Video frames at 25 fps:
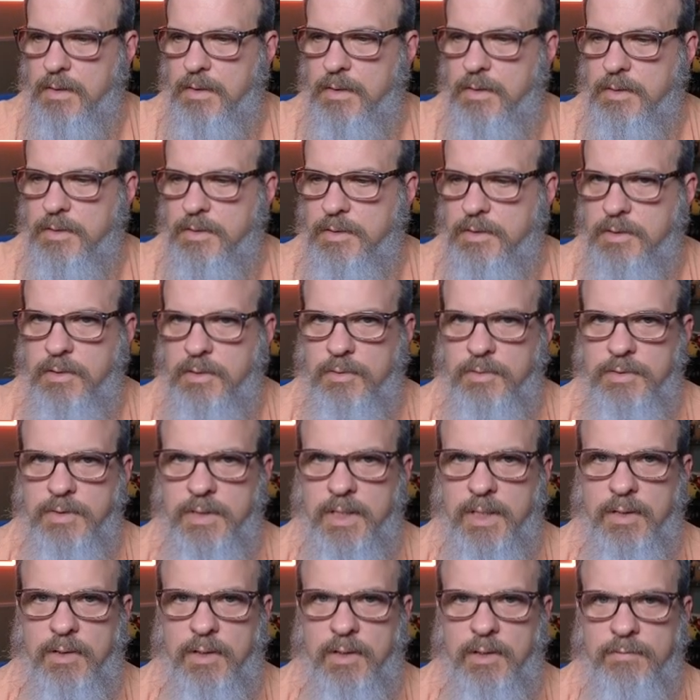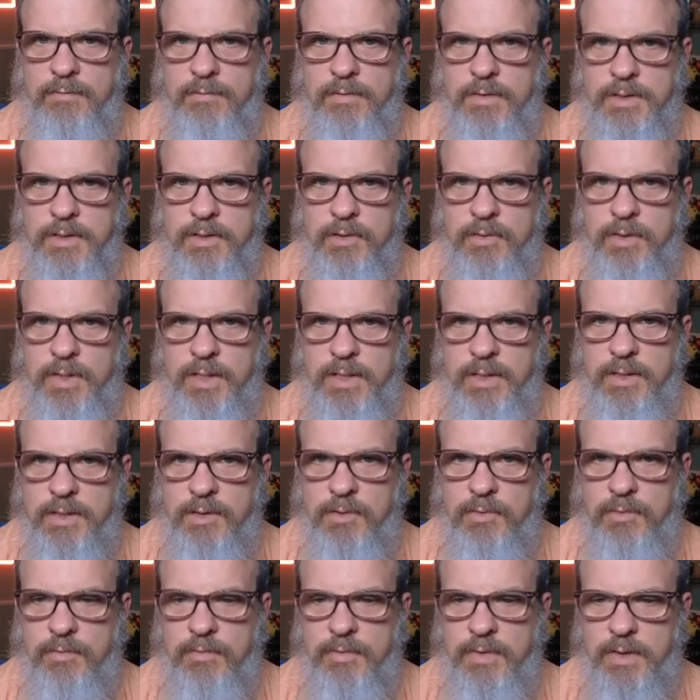Let's close that off. Let's go ahead and
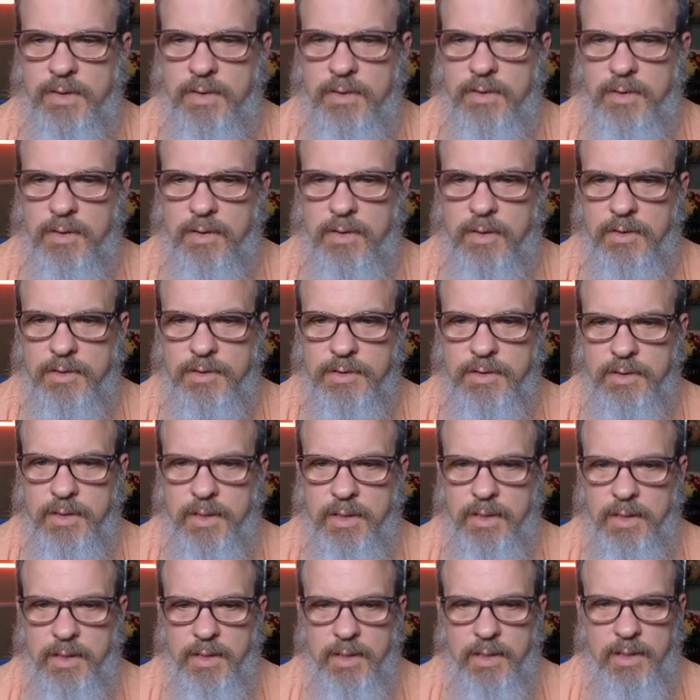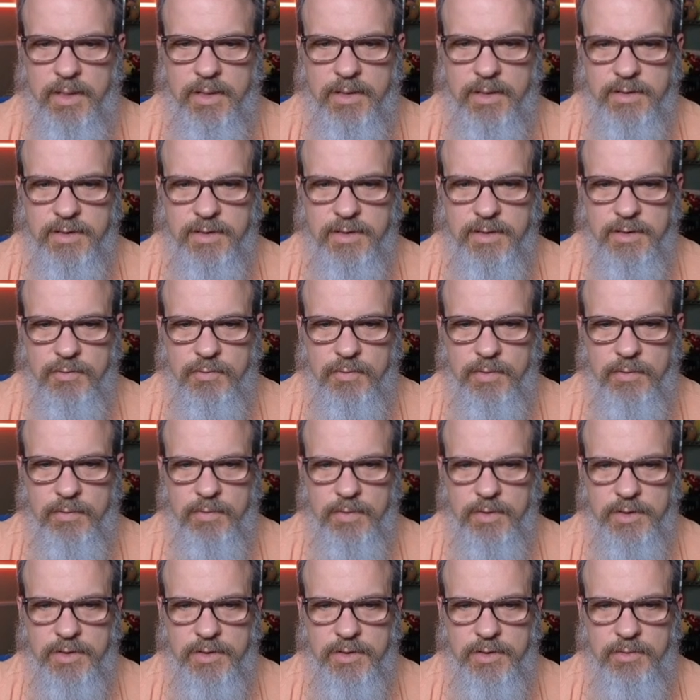go over to the cards. And since we were
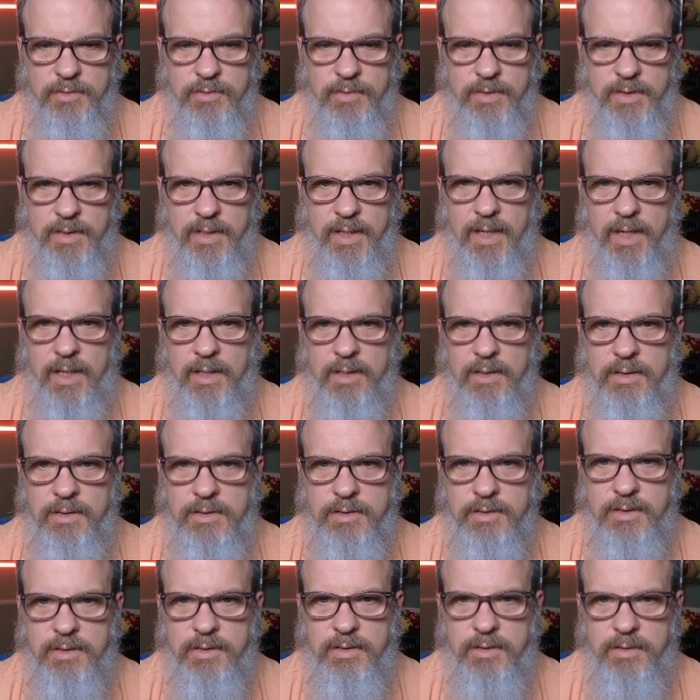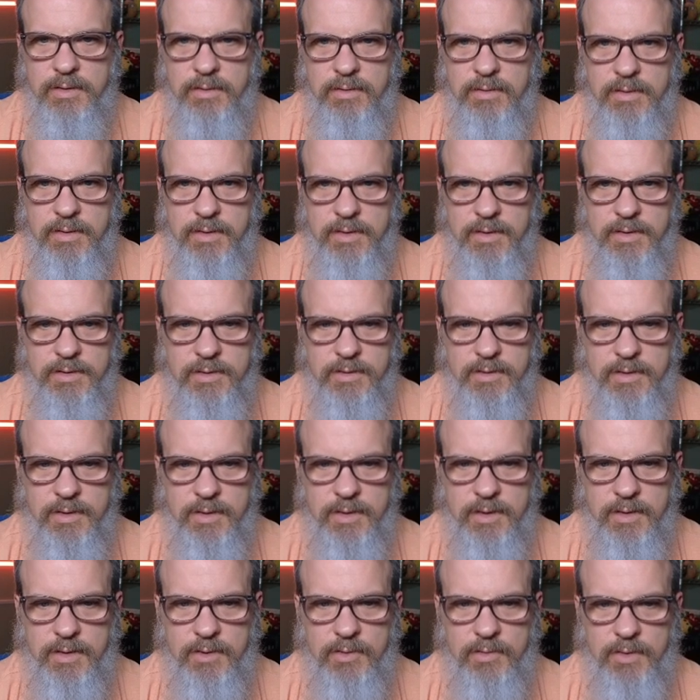just doing that, let's clear this
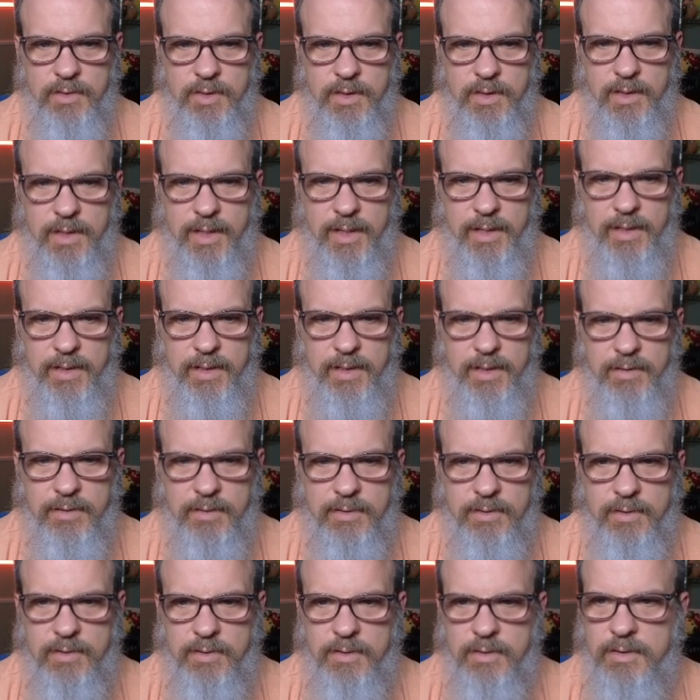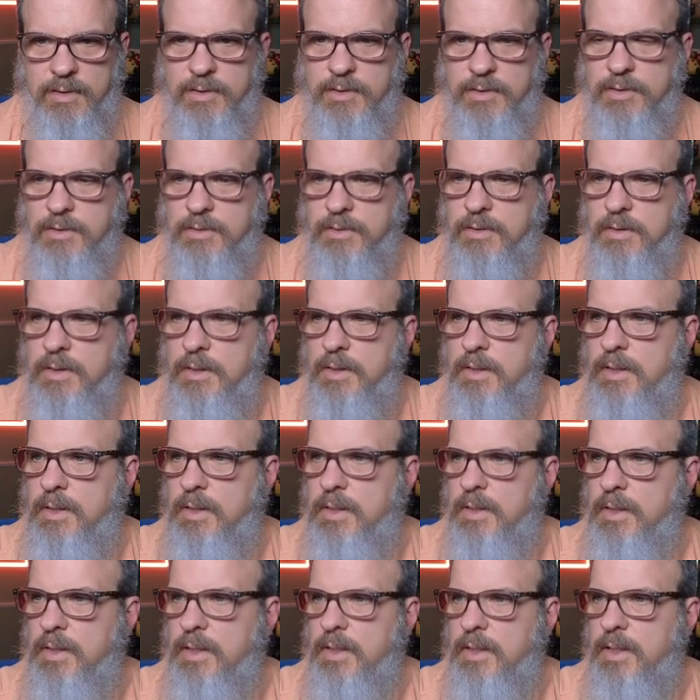and go to Gladiator cards.
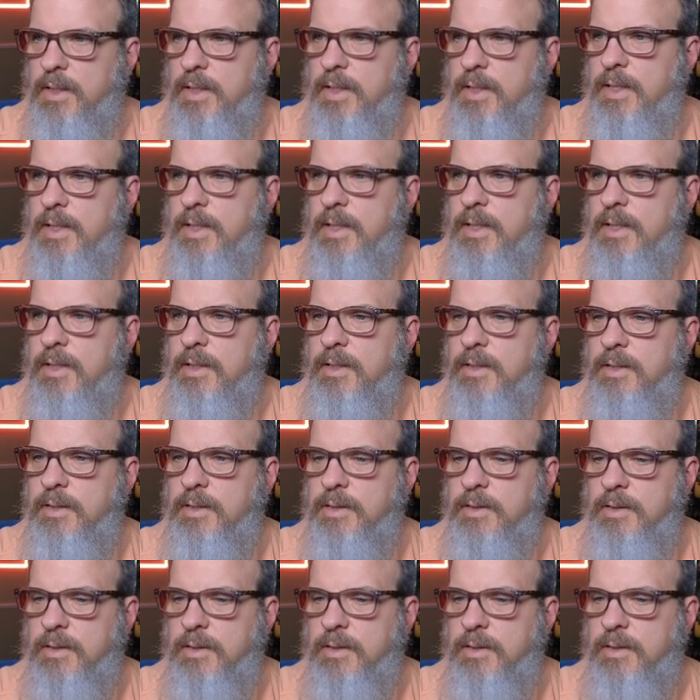And